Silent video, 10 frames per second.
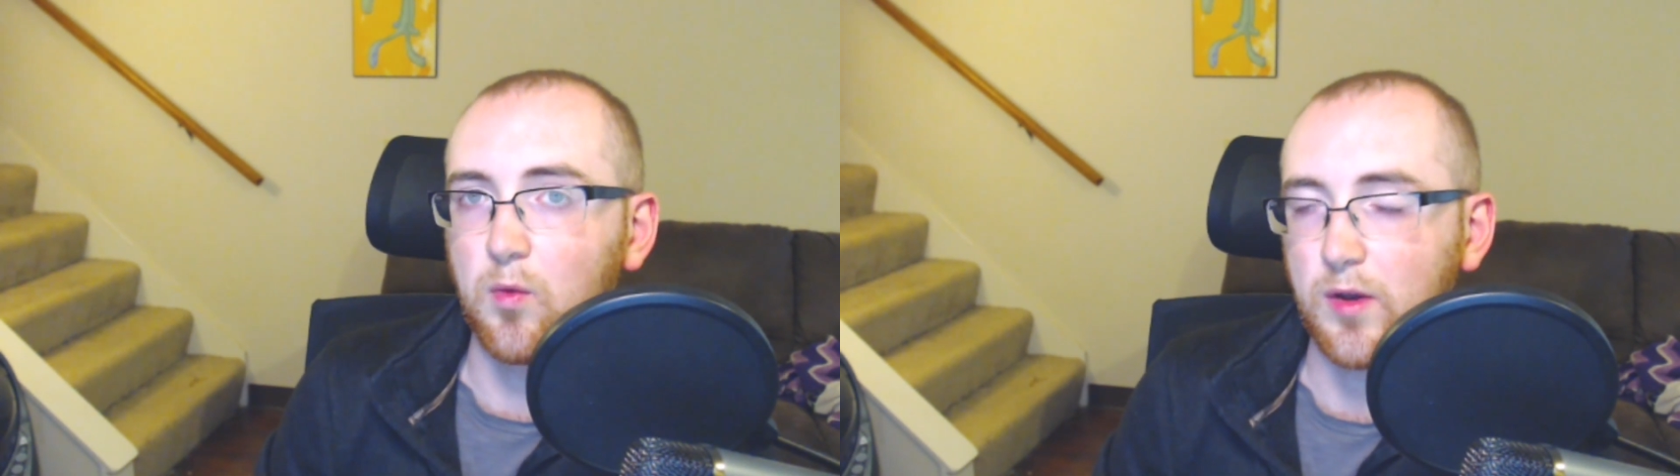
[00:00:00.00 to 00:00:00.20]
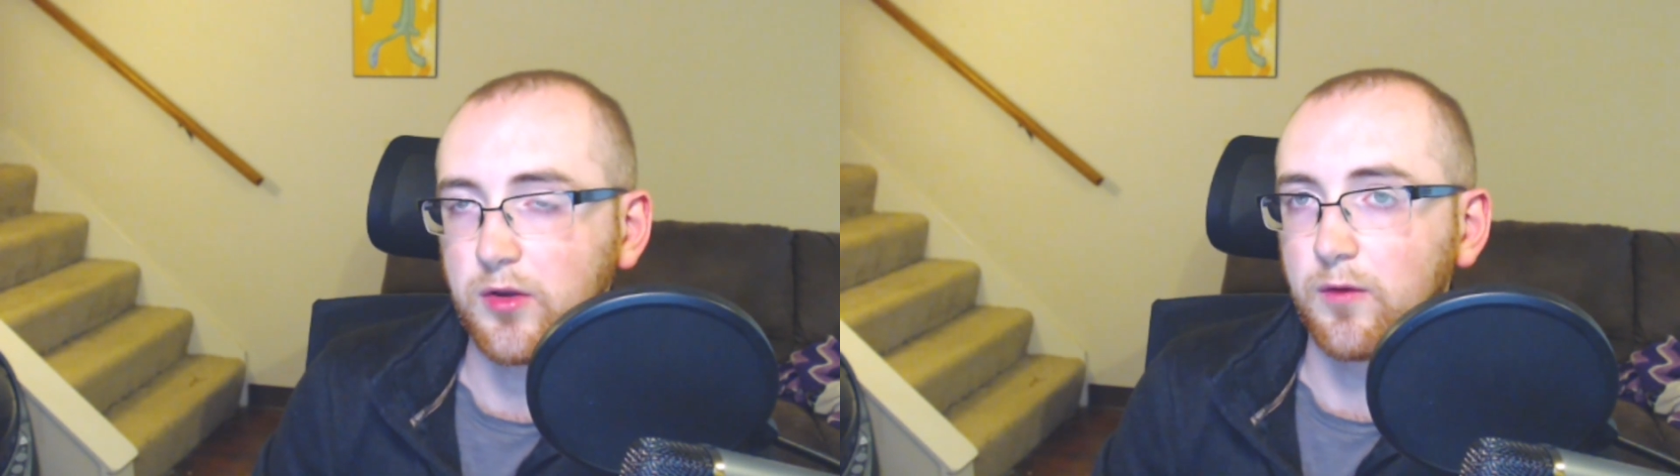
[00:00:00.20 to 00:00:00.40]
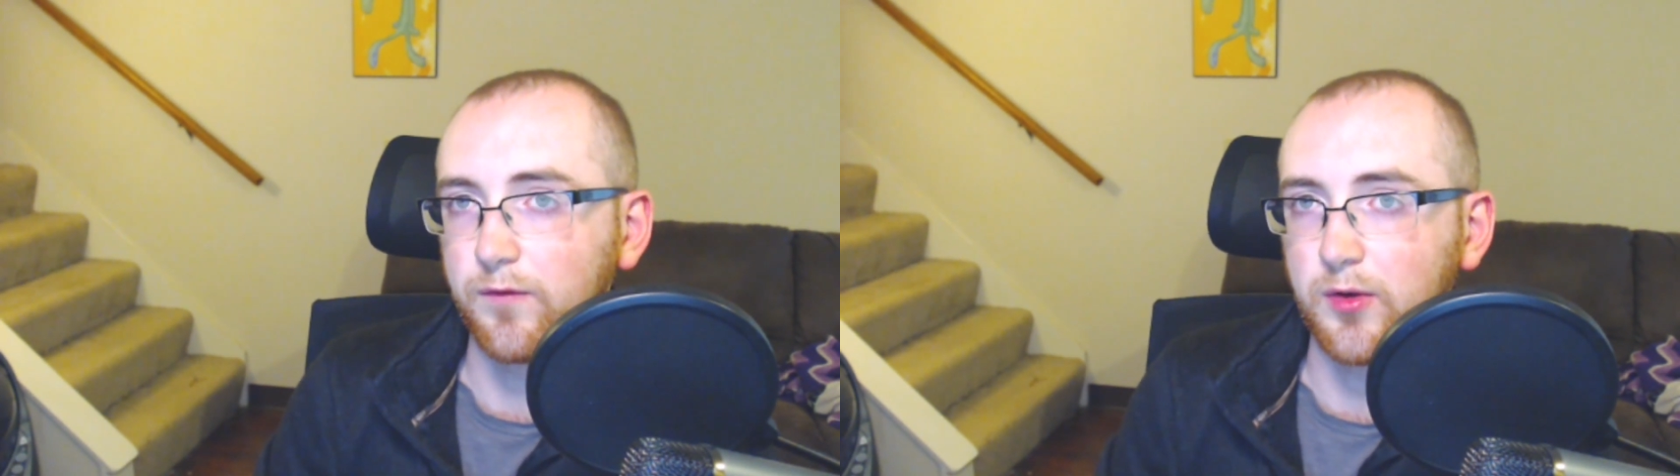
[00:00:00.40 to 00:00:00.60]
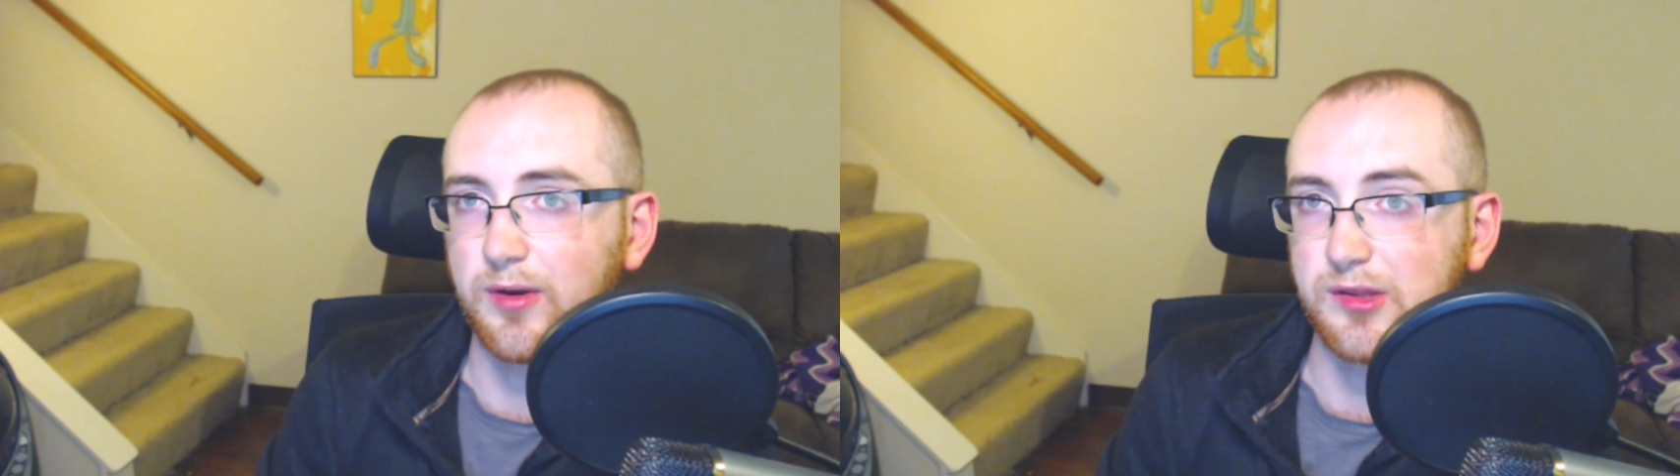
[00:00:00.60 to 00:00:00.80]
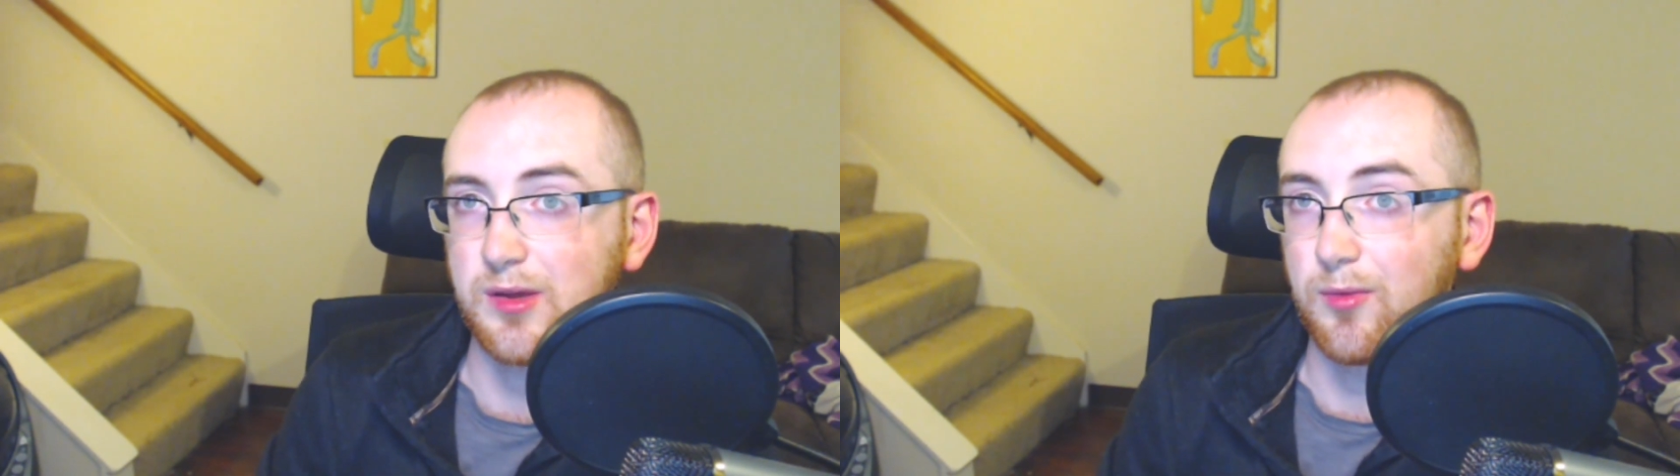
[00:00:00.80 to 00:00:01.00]
when you're
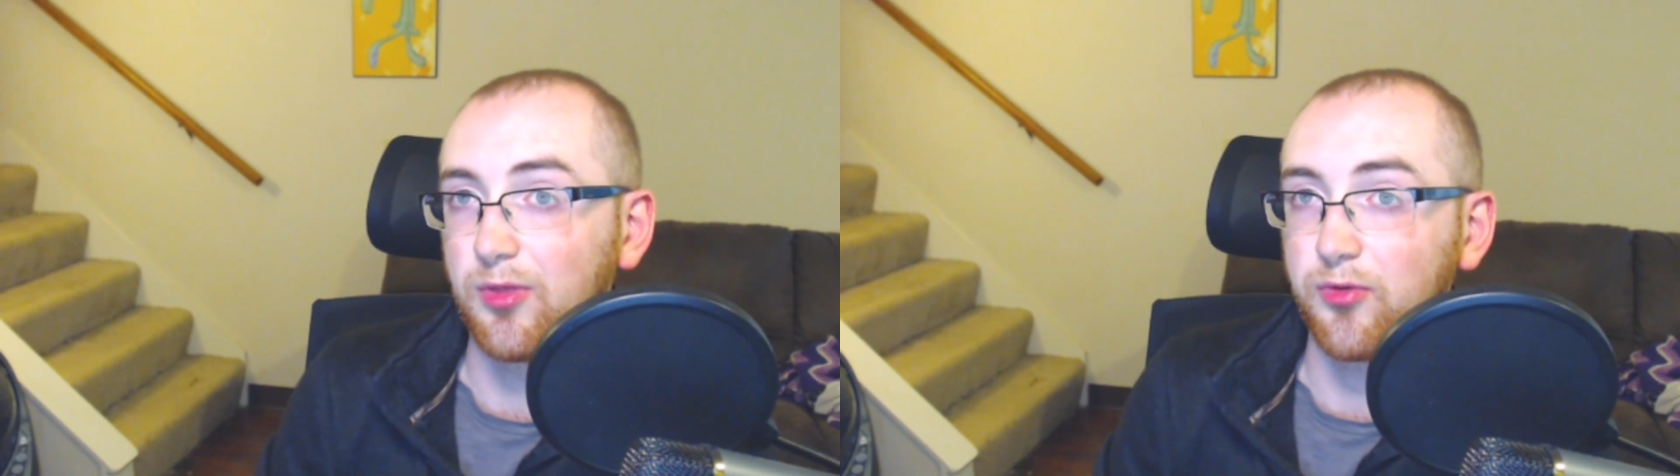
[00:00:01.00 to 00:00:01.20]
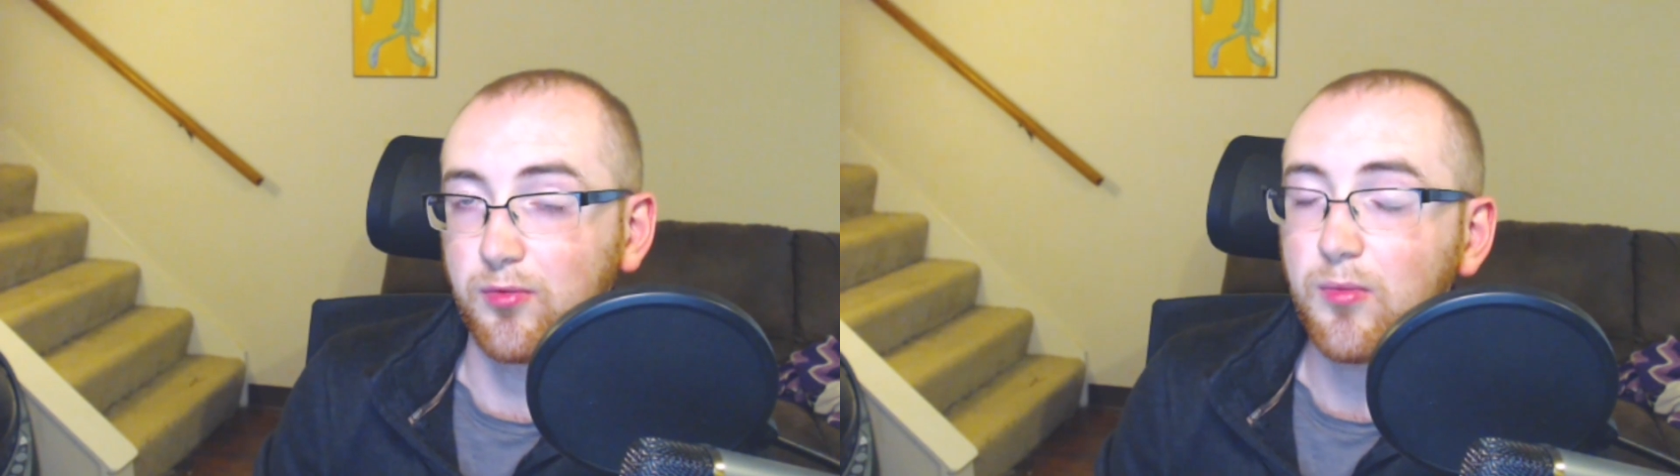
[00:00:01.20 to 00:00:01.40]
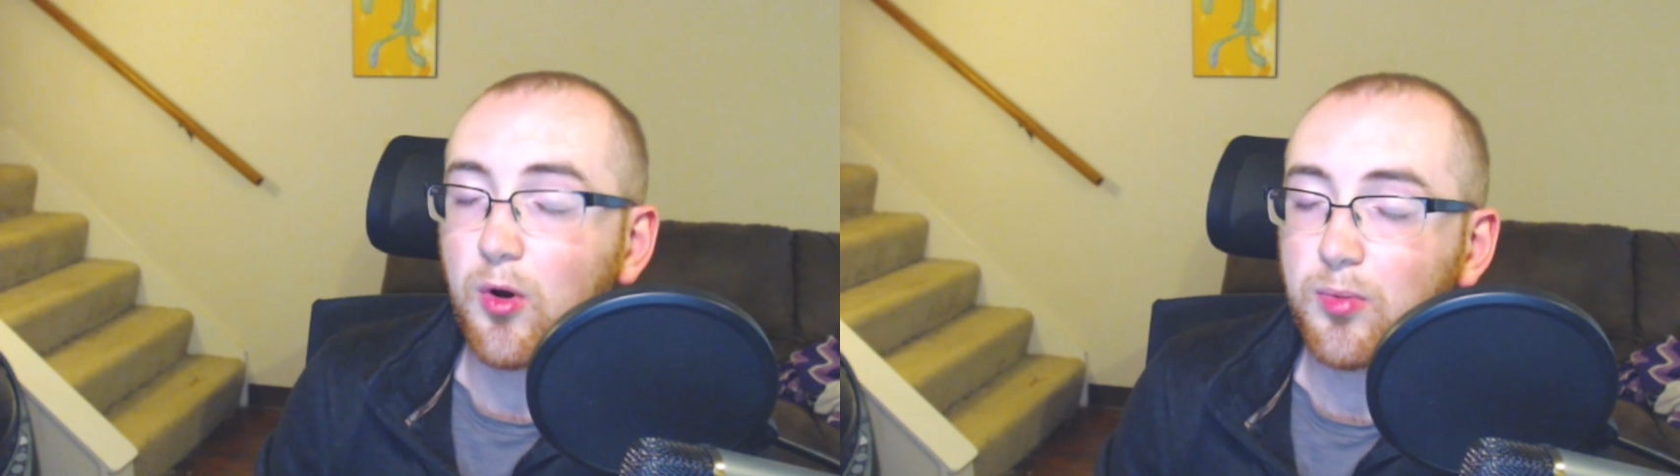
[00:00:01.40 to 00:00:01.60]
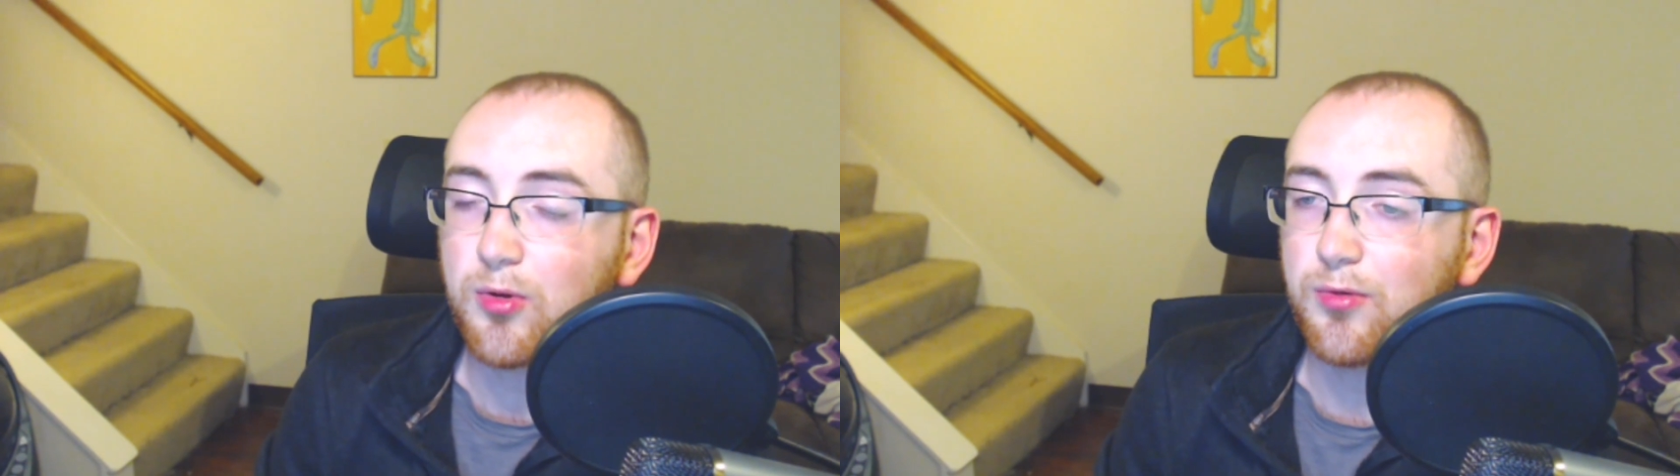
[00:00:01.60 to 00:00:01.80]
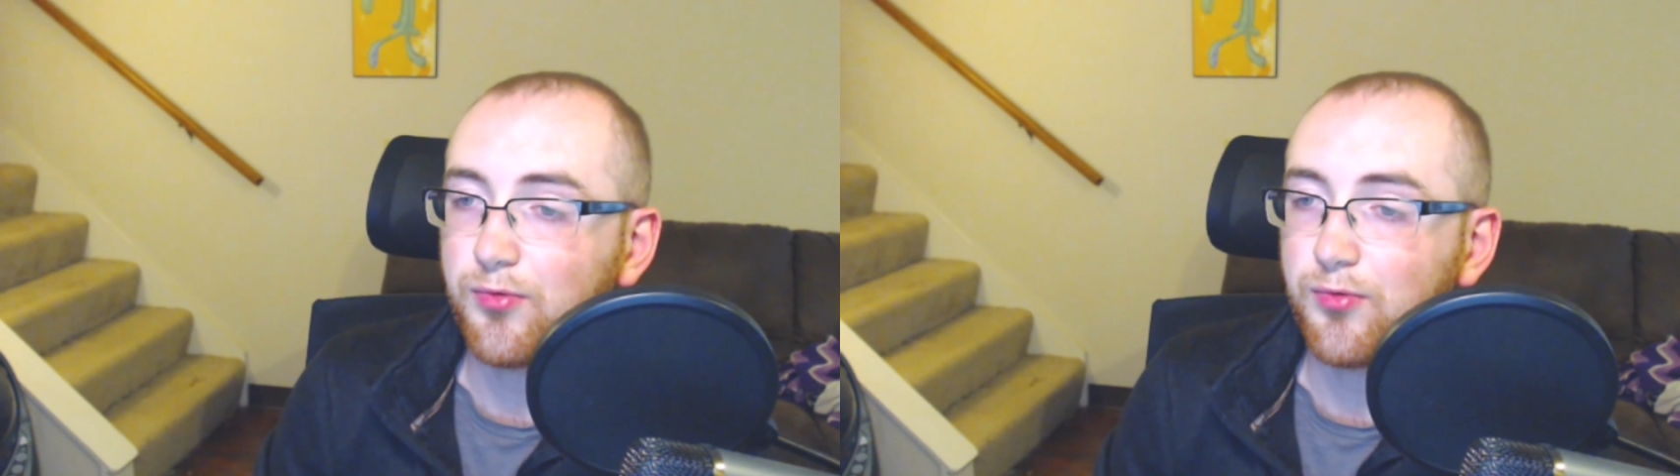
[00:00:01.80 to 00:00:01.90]
viewing someone through mobile,